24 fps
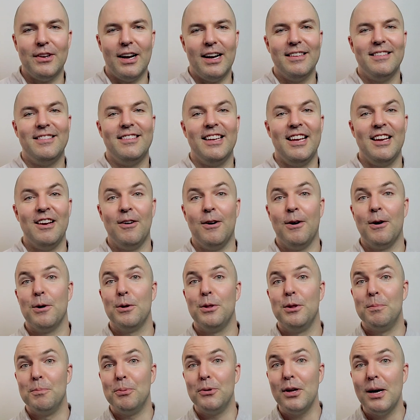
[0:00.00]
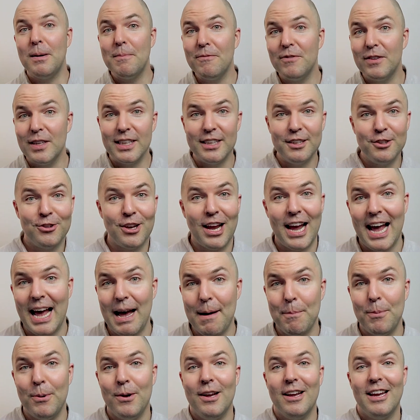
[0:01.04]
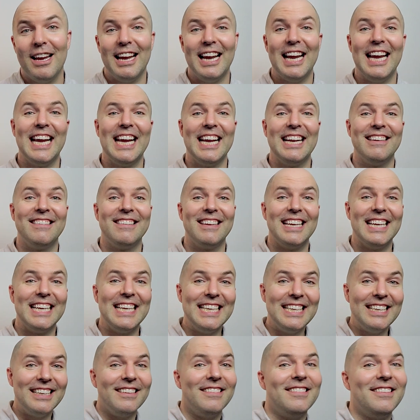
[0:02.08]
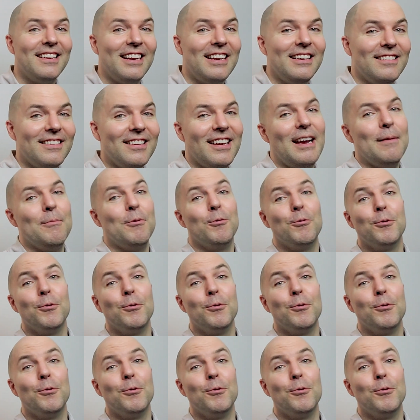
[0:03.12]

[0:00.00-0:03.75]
I'd say, are the Plum Village app and Insite Timer.